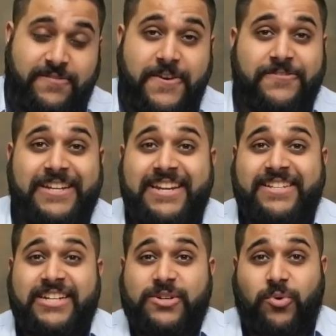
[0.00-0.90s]
The fifteen
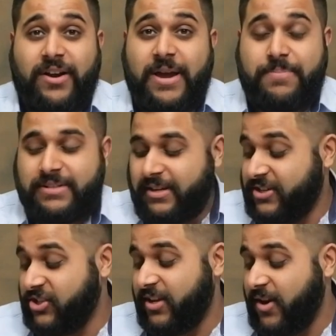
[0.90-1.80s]
is actually one I
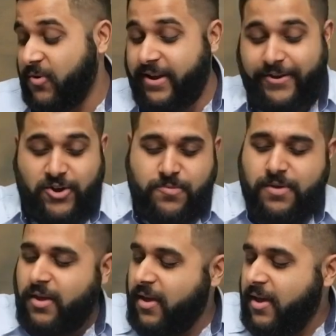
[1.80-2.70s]
actually own at
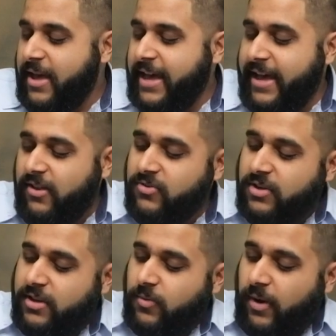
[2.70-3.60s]
home,
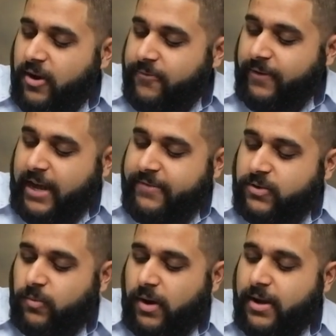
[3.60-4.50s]
and uh, the one oh five
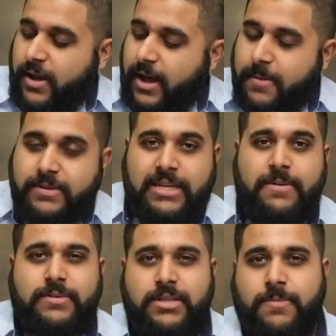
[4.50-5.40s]
is one I'm
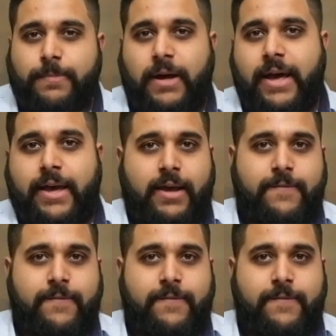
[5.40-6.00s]
tempted to buy.